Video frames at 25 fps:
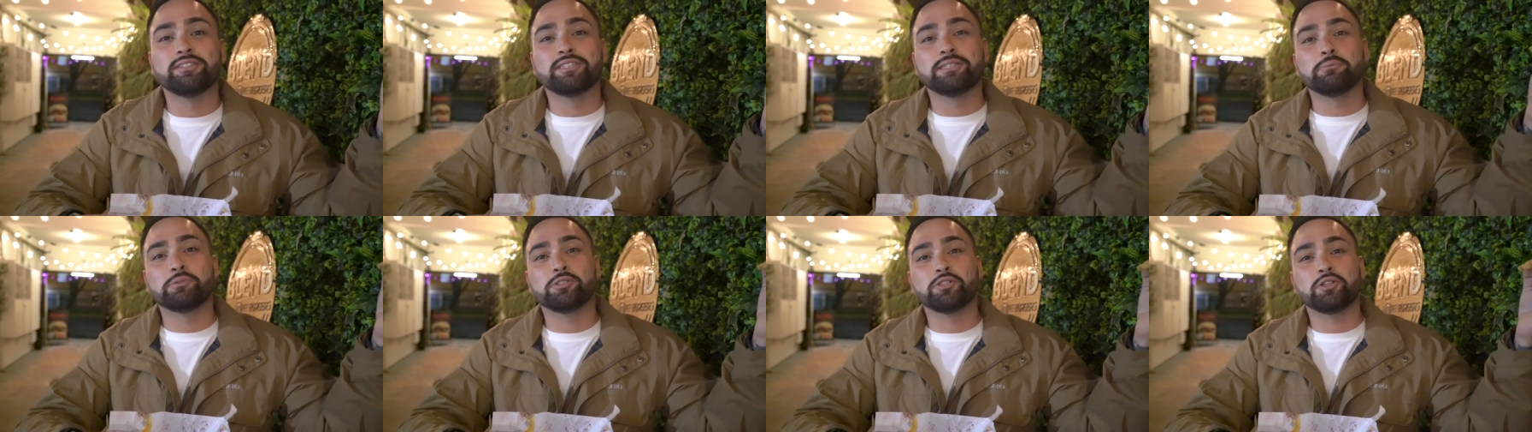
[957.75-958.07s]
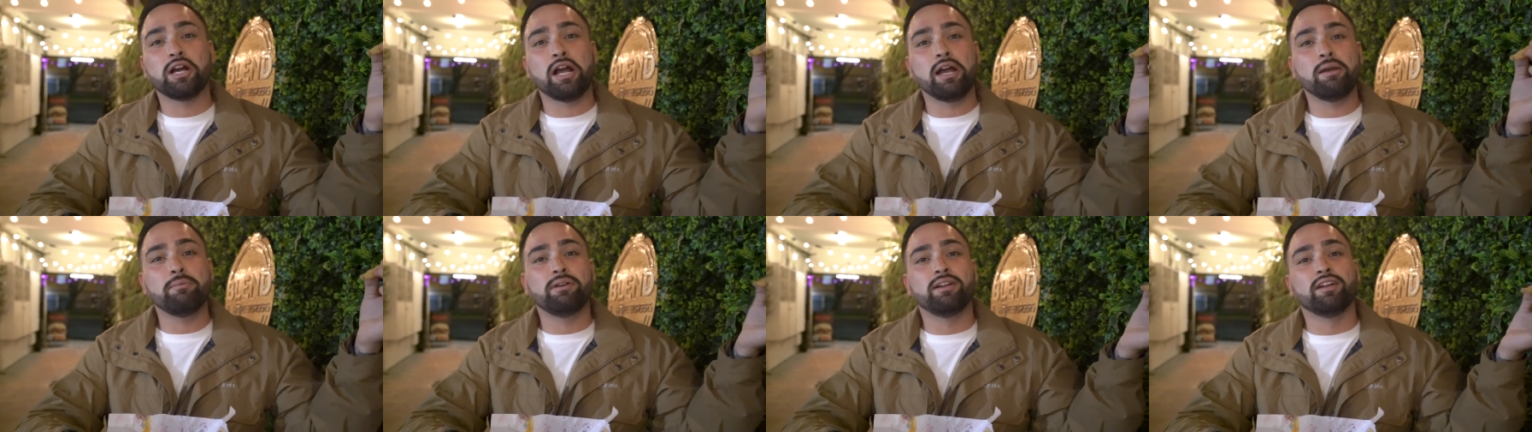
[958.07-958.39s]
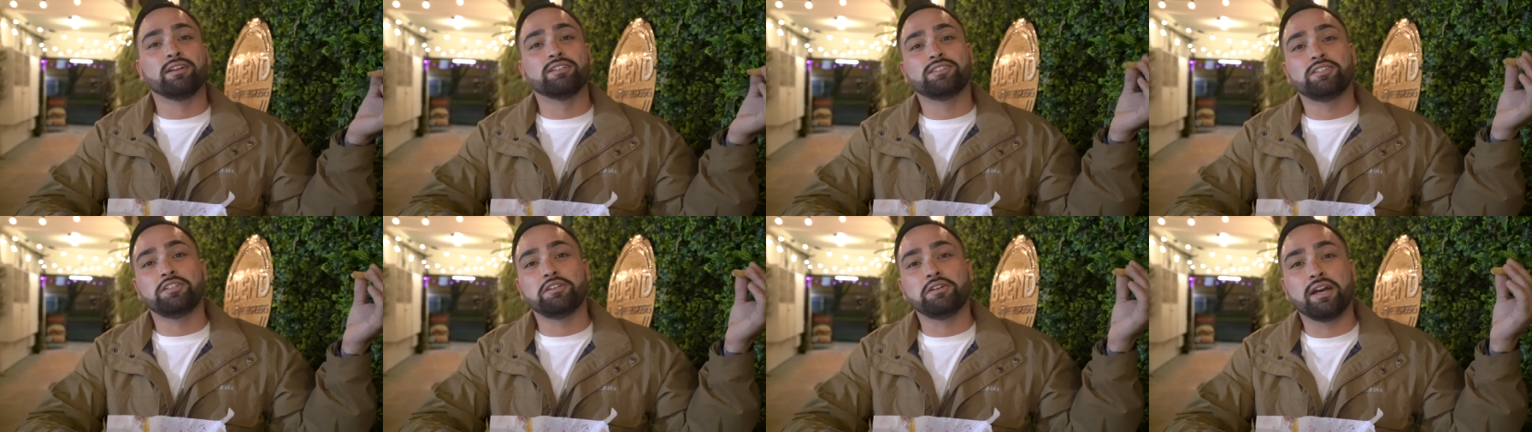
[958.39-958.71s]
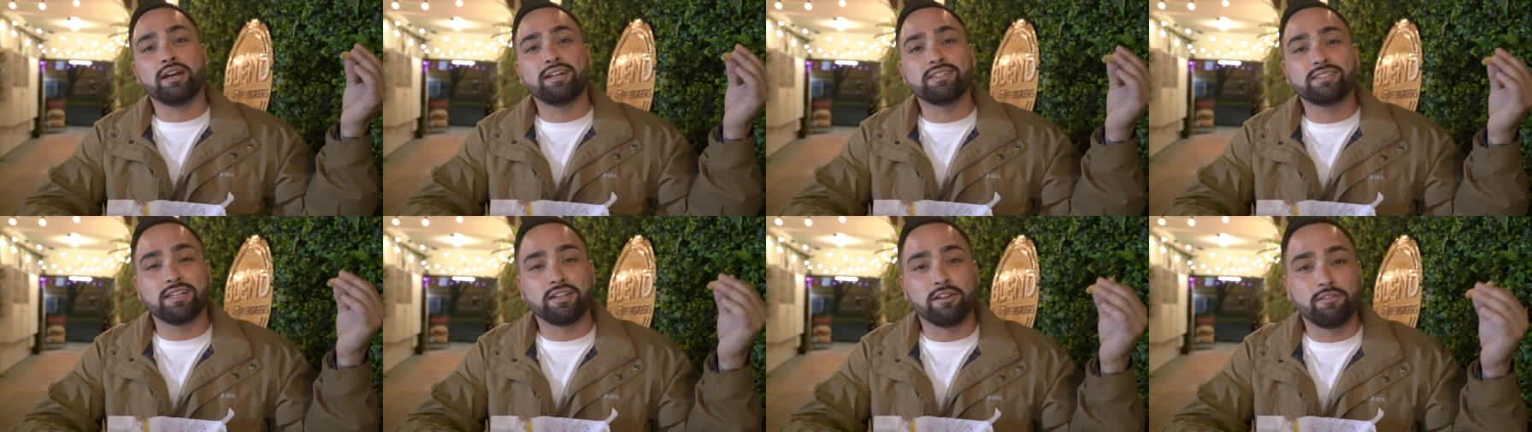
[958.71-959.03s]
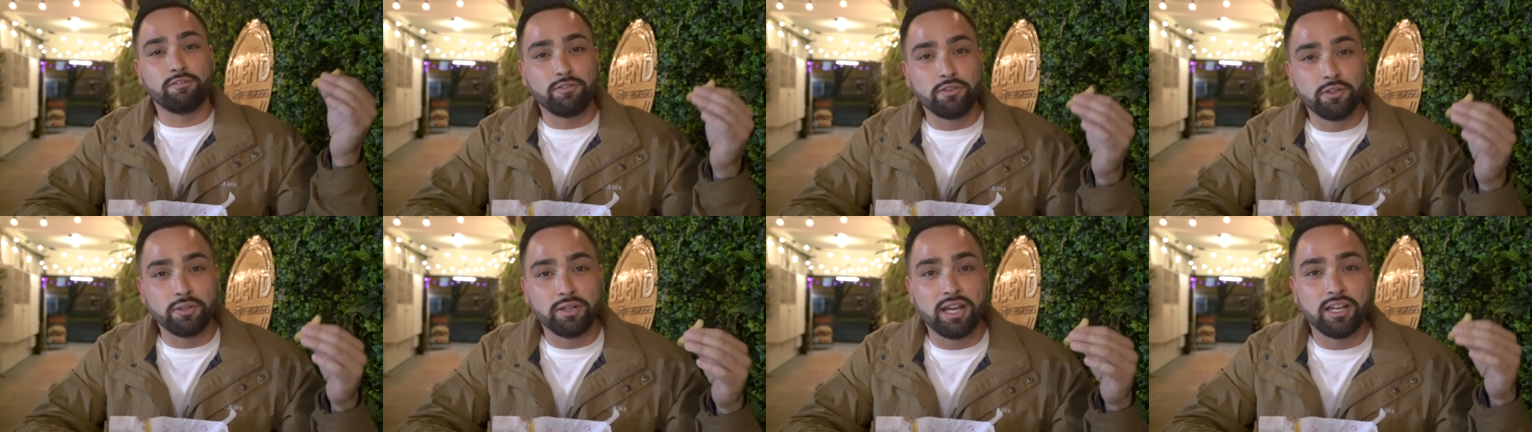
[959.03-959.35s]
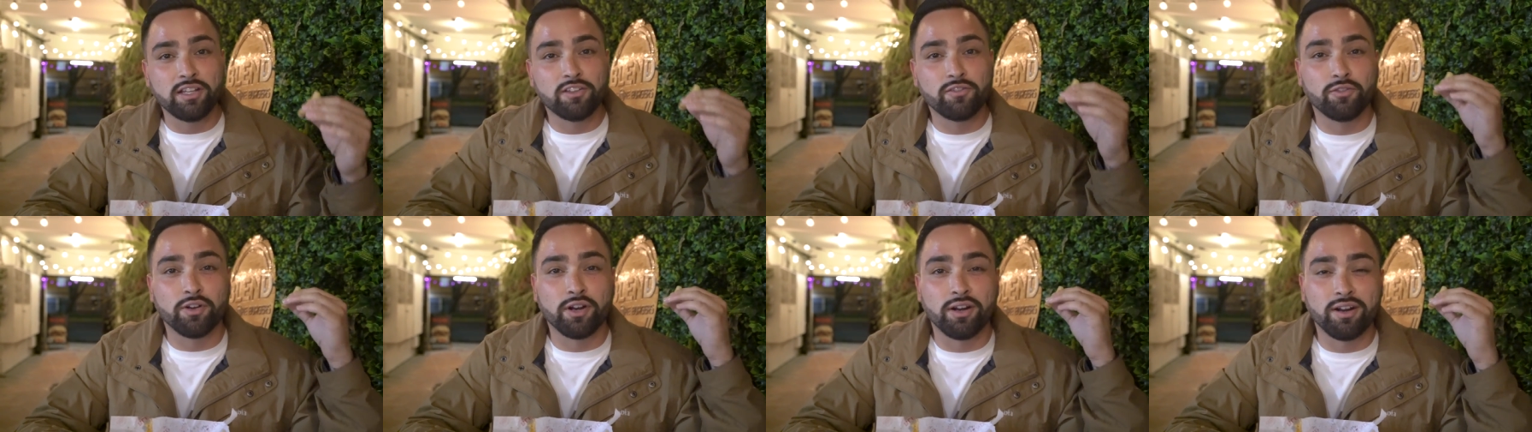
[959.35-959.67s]
subscribe, and I'll see you guys in a few
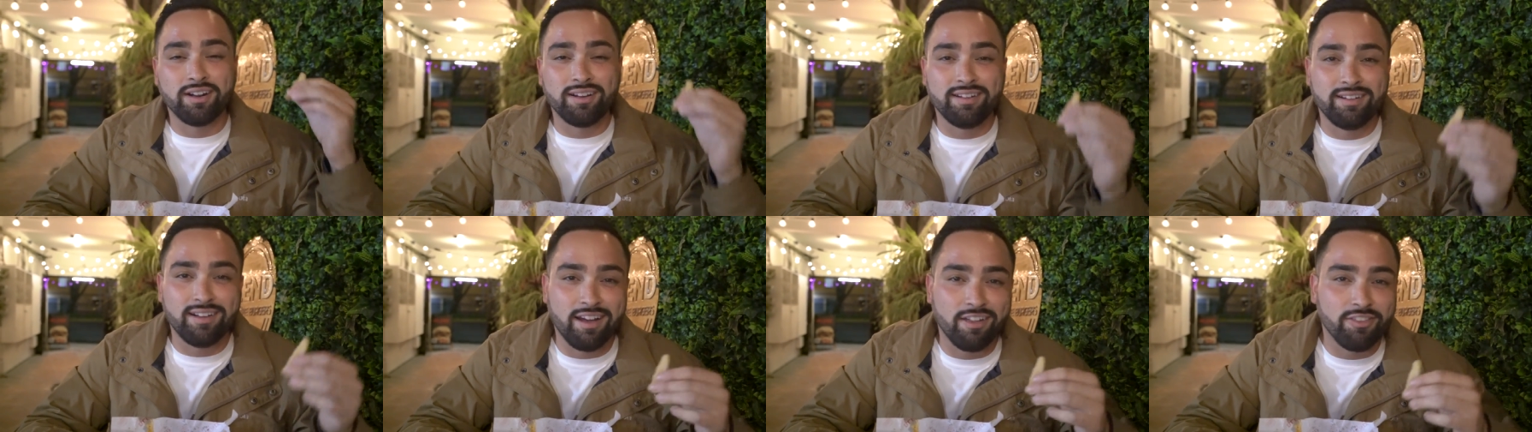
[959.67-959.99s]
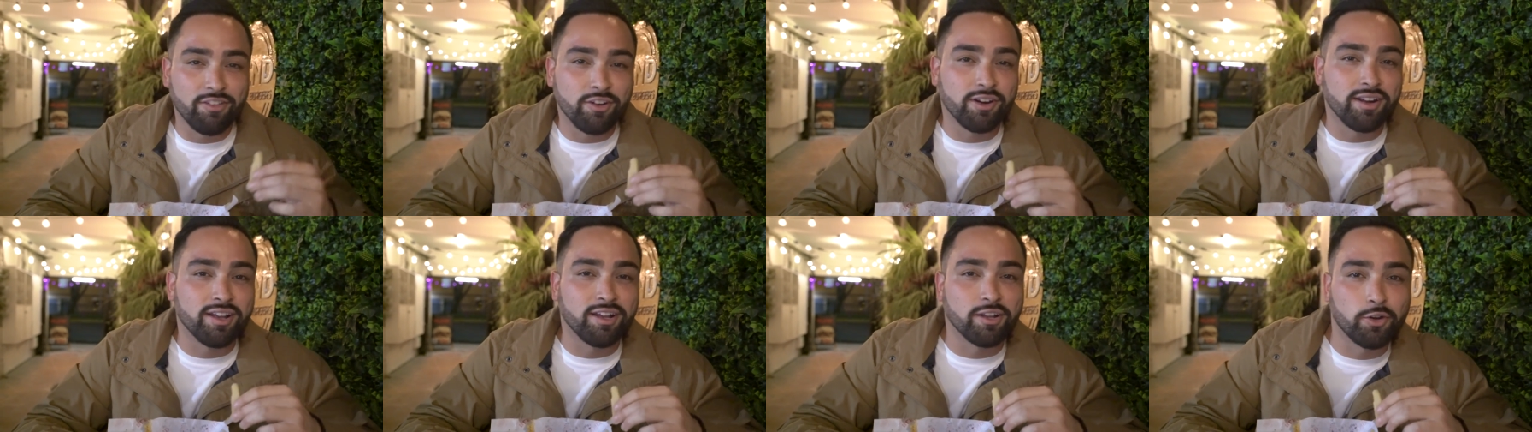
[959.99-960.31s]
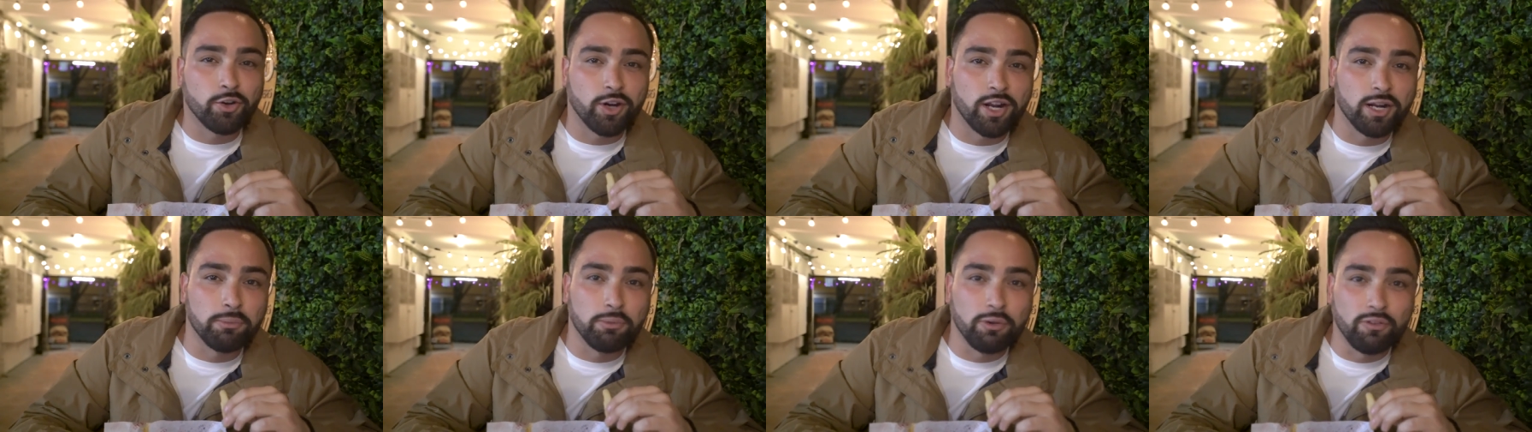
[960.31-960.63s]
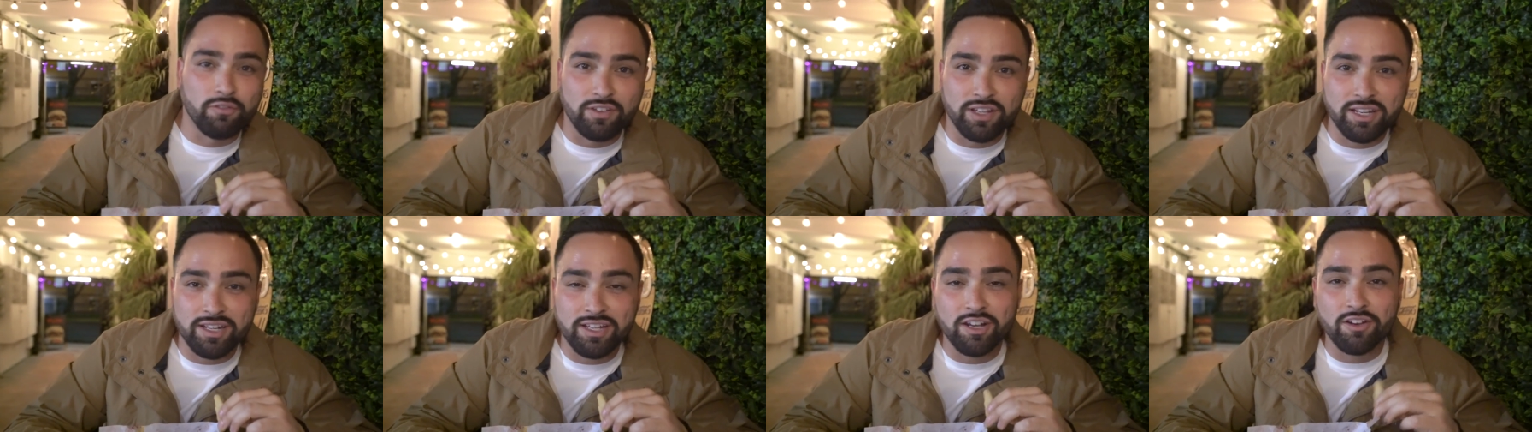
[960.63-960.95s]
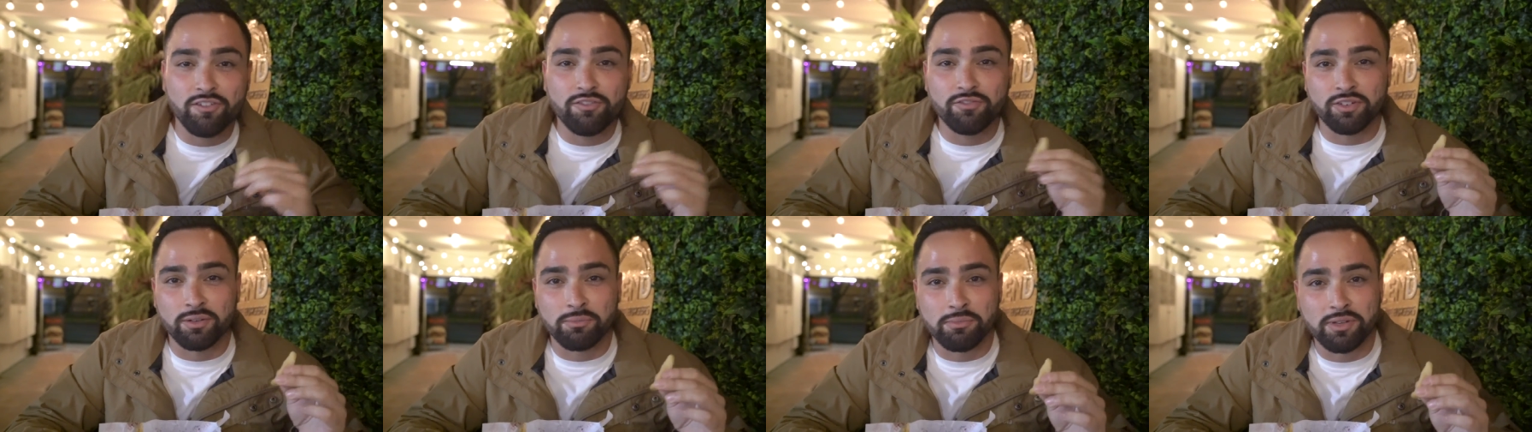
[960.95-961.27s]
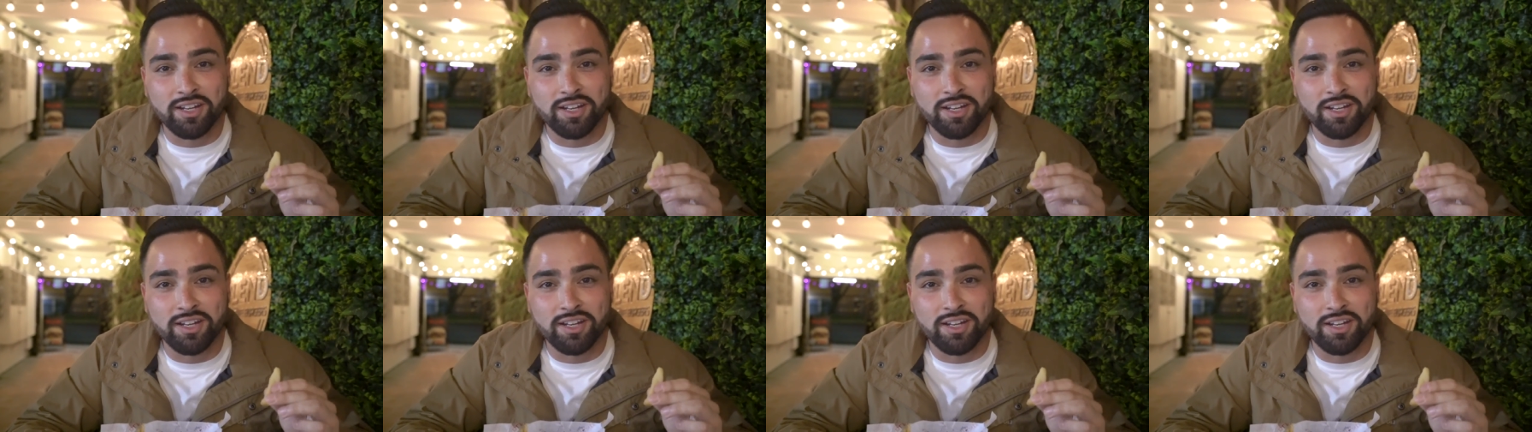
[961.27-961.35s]
days for another incredible video from